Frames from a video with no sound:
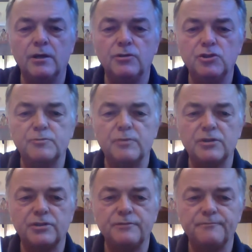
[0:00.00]
news
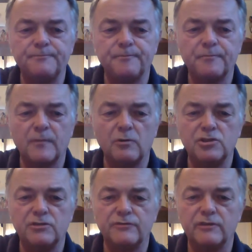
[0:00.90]
bulletin,
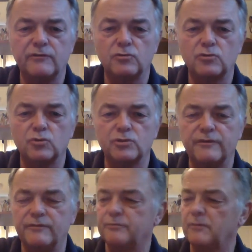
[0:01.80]
which is full of all sorts of
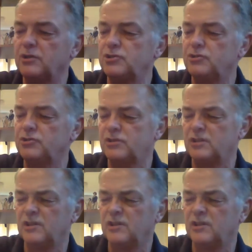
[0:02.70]
informations